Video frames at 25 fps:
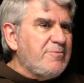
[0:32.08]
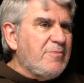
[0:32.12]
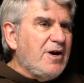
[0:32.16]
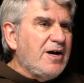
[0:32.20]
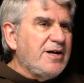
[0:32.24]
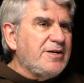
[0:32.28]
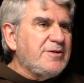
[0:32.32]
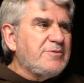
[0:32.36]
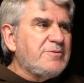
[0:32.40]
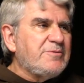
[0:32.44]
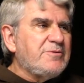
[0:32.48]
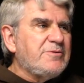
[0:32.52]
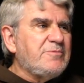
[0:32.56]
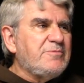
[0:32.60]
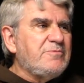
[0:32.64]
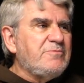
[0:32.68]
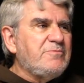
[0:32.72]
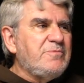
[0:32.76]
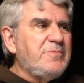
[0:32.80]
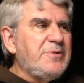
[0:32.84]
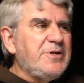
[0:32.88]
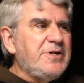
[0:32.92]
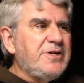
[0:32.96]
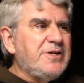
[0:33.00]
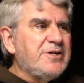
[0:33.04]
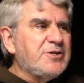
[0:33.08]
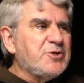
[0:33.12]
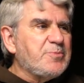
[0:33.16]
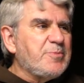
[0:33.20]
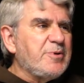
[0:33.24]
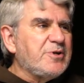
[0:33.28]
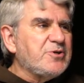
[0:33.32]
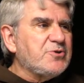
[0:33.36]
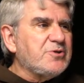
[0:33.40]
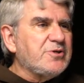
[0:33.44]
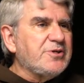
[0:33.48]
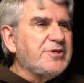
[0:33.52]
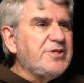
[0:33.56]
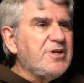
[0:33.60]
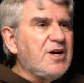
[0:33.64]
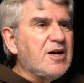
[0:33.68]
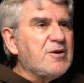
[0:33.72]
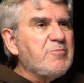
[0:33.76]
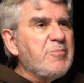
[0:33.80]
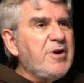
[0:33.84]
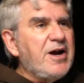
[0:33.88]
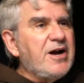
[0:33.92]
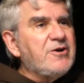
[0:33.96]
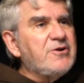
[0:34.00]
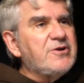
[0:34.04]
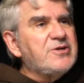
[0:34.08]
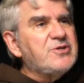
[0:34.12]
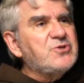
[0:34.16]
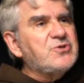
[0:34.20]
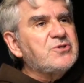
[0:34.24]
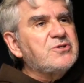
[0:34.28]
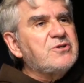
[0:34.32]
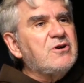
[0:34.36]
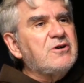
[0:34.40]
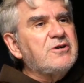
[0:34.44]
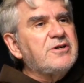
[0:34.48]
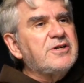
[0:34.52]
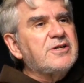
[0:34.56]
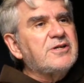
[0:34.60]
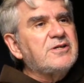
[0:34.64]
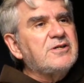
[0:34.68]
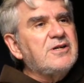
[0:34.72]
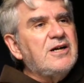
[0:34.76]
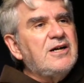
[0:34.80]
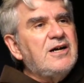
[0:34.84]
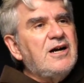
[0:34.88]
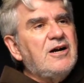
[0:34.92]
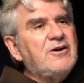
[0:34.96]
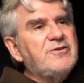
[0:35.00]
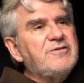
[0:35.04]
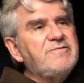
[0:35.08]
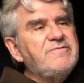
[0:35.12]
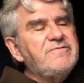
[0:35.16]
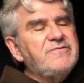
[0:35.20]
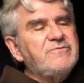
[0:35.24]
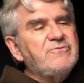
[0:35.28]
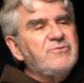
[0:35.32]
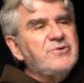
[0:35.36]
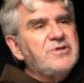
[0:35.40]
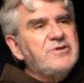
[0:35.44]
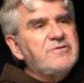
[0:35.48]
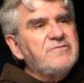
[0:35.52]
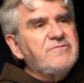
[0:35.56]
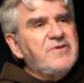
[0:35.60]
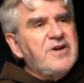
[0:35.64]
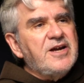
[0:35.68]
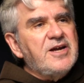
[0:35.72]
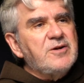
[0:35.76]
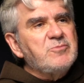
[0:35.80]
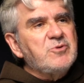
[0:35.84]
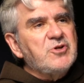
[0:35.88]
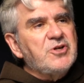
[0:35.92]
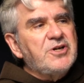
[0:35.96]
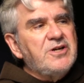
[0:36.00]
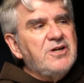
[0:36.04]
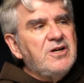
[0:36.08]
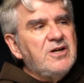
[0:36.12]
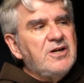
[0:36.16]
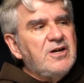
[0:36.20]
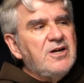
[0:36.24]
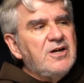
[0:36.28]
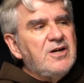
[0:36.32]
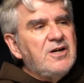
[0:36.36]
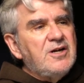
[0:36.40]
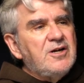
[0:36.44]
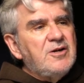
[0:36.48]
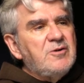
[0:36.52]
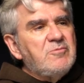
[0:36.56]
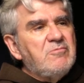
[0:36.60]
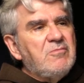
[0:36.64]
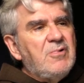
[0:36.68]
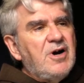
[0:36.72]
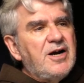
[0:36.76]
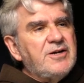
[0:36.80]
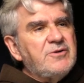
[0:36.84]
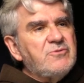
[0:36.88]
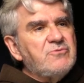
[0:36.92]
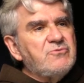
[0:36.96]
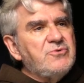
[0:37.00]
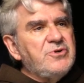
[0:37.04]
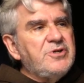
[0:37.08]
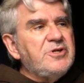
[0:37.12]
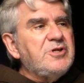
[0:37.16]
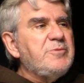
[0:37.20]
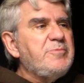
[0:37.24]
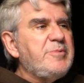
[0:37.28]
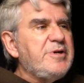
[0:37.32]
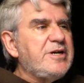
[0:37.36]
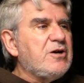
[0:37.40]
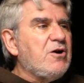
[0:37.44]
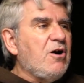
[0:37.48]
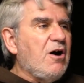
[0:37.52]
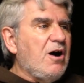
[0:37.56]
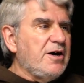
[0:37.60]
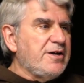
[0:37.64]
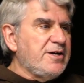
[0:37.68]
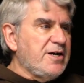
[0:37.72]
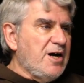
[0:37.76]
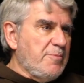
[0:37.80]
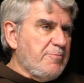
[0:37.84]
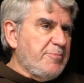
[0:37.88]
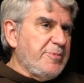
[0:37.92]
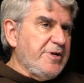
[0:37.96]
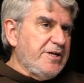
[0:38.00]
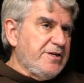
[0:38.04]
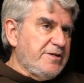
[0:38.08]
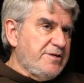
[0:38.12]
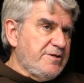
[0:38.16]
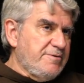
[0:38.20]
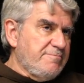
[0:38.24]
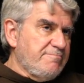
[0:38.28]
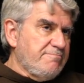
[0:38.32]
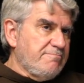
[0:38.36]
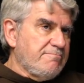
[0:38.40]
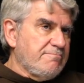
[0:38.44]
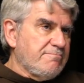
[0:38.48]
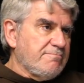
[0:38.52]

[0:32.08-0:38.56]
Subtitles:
might be, especially young parents starting out with a family, might really be caught up in